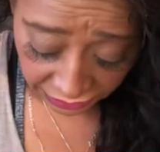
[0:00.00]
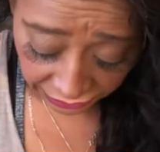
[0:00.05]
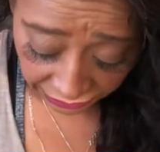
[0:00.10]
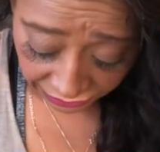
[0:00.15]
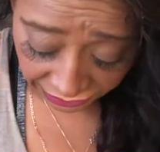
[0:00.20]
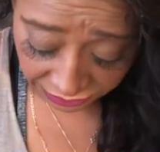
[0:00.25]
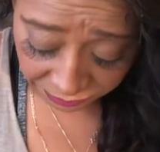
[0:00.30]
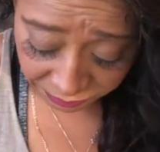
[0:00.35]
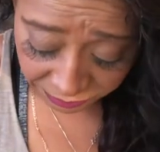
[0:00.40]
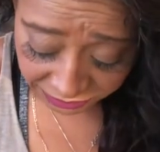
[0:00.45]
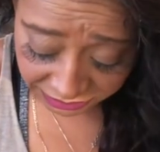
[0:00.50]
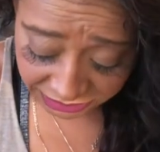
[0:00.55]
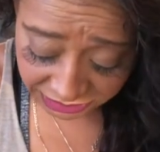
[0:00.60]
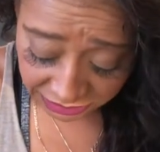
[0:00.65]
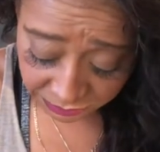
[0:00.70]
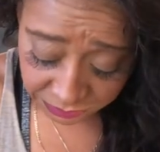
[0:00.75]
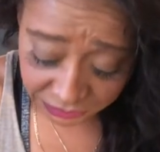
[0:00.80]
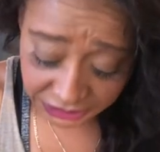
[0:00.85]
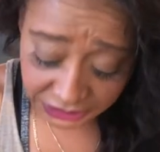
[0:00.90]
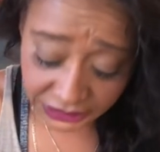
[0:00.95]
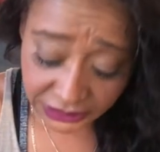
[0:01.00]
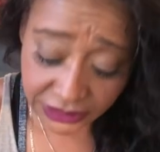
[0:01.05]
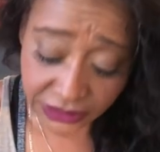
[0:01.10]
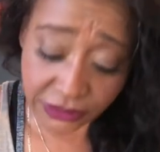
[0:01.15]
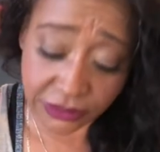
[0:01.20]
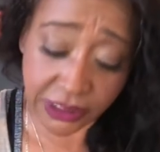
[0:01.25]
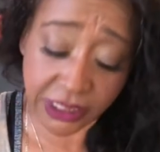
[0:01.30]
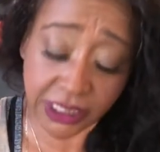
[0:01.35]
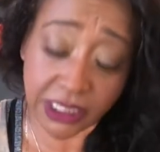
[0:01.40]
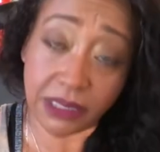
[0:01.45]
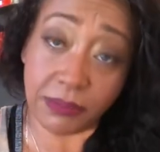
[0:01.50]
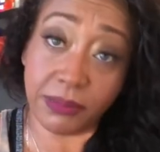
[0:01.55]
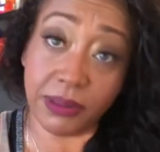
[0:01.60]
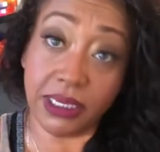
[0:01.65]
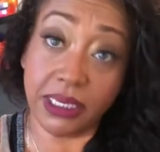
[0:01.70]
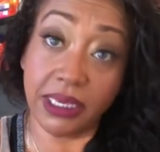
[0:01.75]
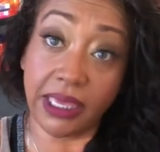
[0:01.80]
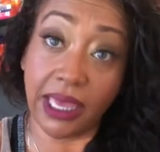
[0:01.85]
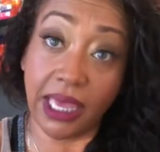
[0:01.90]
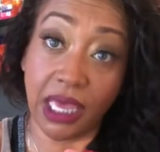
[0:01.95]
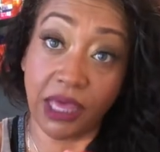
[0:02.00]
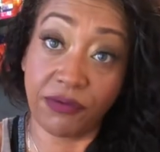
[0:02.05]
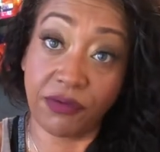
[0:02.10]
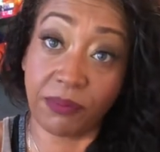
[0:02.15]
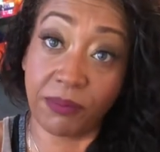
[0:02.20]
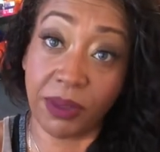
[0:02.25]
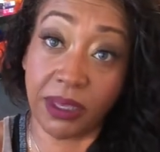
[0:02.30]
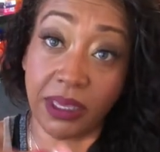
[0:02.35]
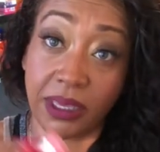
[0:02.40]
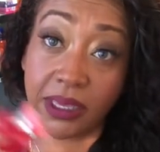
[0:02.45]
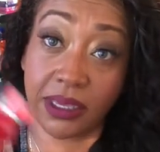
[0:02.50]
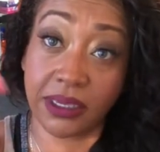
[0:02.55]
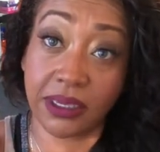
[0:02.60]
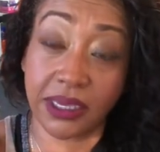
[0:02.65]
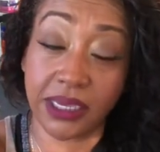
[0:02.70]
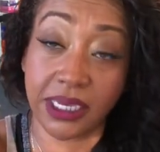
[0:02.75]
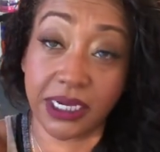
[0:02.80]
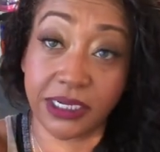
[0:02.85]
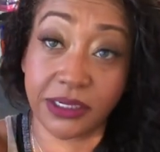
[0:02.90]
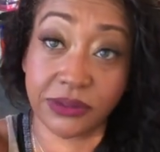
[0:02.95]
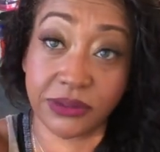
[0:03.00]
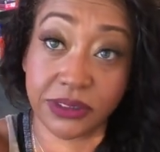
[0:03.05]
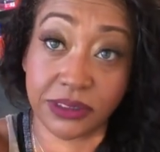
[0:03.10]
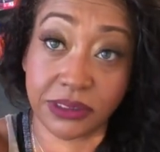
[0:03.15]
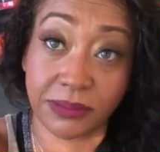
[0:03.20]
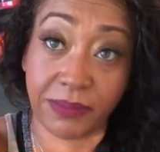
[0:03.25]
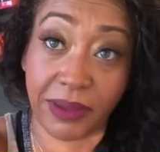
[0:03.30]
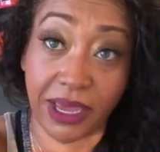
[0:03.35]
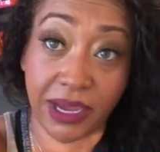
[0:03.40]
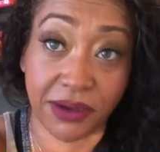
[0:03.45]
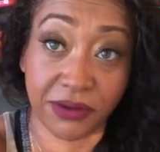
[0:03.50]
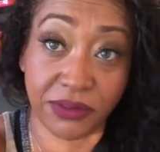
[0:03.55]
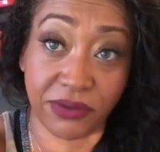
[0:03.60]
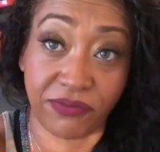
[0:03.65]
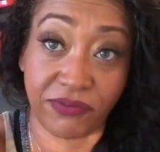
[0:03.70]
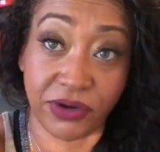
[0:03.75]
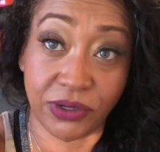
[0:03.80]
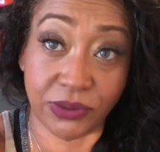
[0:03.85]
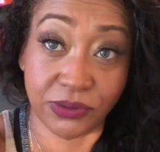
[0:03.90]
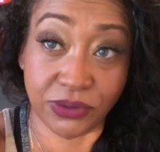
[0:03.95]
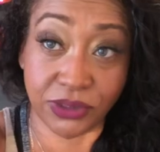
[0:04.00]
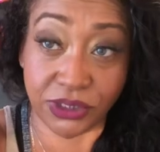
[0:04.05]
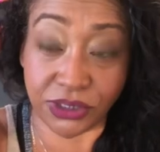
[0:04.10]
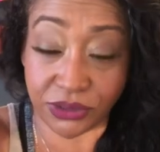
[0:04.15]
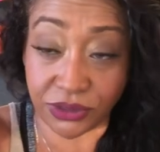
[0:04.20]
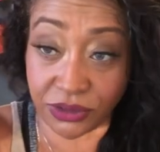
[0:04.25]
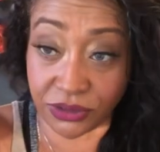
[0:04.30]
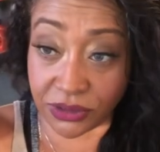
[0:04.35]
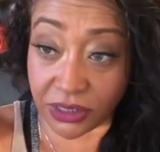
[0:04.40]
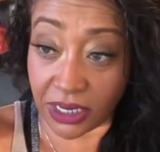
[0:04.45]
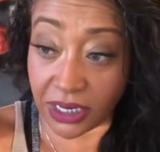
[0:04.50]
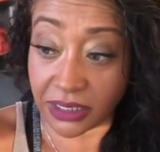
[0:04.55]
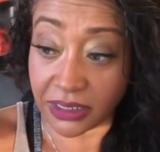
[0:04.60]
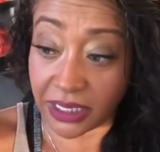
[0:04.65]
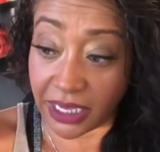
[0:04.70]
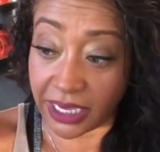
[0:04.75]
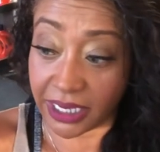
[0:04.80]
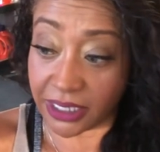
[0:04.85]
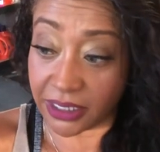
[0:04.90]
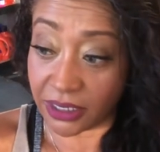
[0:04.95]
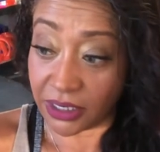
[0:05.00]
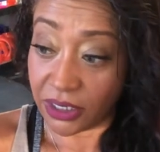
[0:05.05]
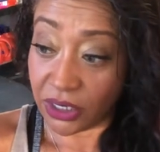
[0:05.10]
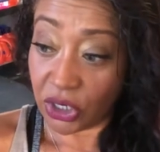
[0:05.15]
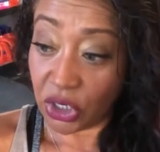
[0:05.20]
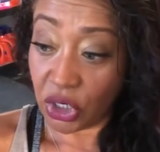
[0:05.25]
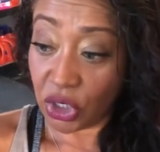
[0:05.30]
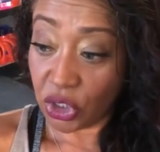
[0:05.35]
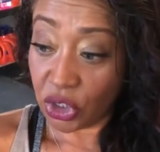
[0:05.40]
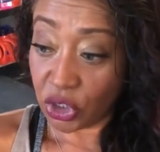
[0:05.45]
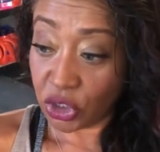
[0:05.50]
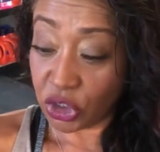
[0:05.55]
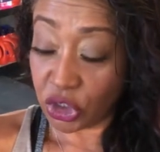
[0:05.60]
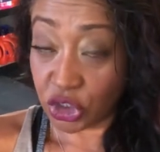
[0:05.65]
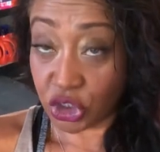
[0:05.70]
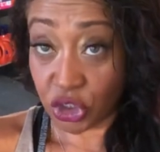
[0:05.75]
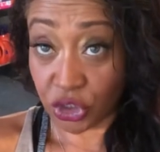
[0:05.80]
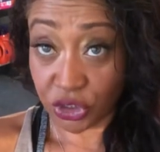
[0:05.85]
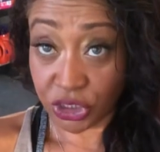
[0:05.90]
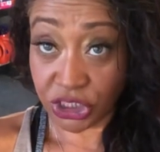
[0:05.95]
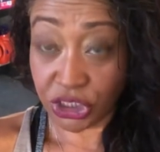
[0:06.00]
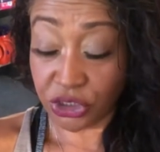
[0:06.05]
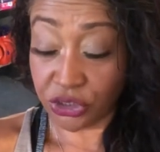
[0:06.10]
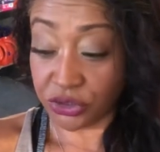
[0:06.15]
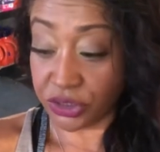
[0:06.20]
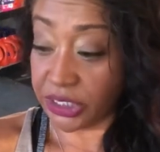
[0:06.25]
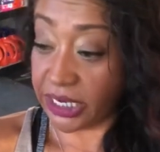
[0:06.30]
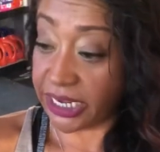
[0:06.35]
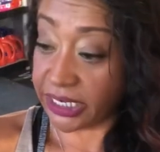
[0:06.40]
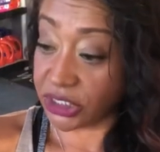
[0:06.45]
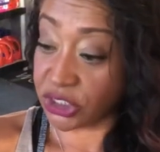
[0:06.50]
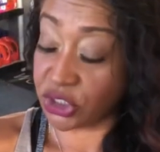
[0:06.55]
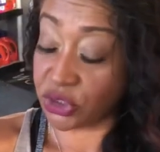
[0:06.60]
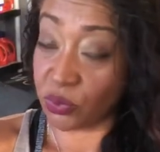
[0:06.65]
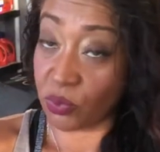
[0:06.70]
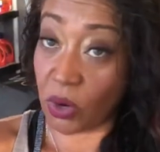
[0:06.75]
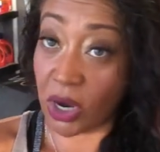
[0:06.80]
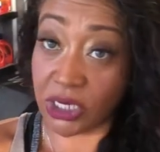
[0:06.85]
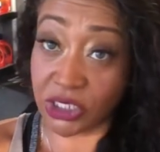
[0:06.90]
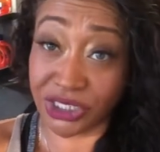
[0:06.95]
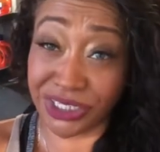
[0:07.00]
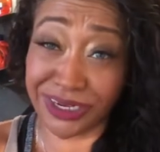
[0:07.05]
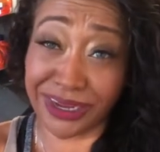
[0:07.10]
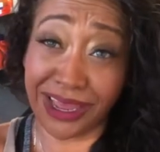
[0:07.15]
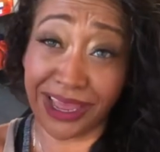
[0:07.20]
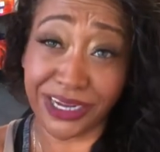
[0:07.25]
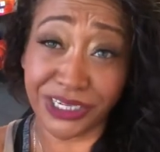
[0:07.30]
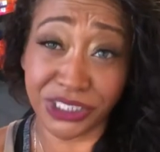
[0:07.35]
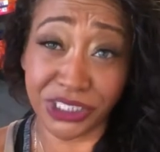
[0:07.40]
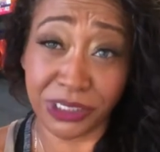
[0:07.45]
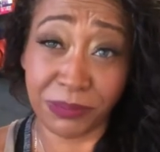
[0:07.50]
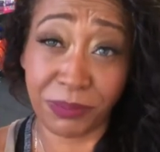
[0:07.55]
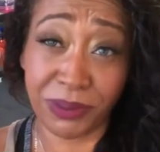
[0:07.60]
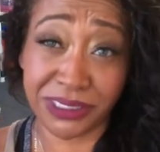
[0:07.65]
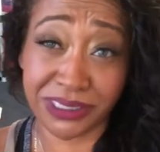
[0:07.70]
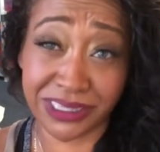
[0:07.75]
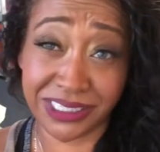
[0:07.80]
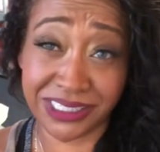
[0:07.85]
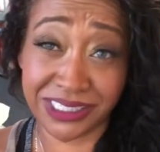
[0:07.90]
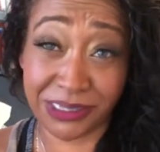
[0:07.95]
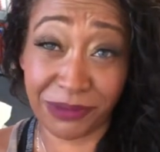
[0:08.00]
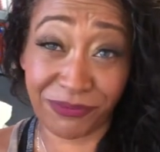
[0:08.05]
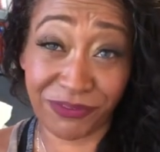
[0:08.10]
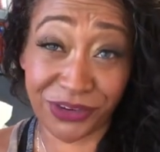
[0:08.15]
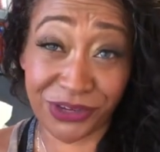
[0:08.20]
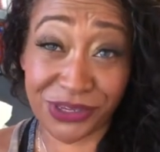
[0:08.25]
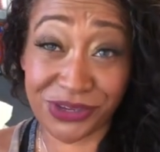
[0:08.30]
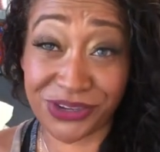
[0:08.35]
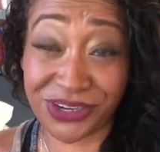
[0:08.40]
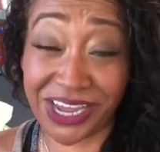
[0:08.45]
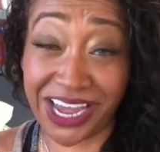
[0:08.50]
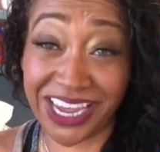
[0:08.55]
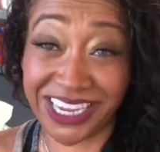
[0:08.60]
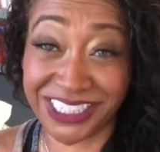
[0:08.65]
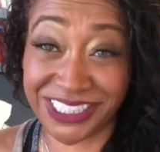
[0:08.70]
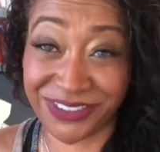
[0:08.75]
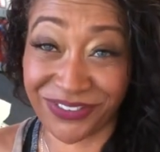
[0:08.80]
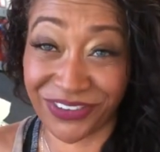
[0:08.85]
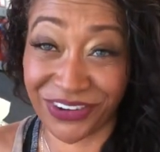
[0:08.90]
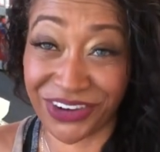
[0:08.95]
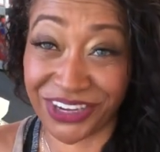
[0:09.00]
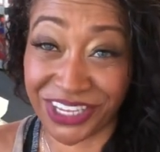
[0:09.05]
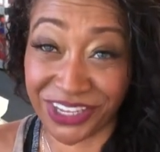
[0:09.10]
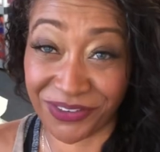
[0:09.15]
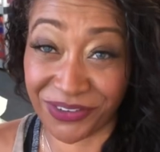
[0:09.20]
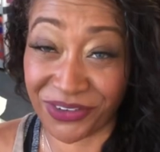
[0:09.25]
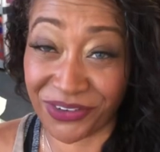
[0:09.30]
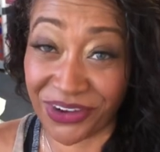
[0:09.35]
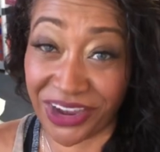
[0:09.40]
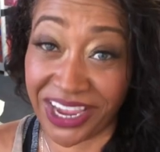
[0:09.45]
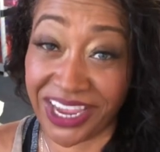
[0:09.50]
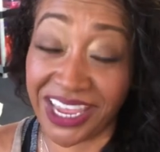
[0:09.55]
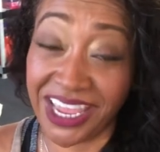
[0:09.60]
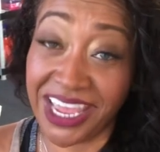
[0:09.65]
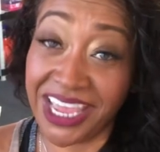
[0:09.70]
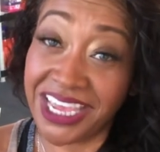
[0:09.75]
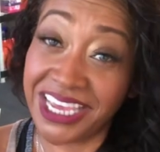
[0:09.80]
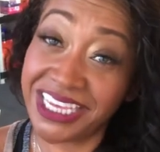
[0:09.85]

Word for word: I picked up this little itty bitty half a pig, and it goes on the back of the phone, so you're not like turning your neck to watch it. I actually picked this up for you guys for a giveaway.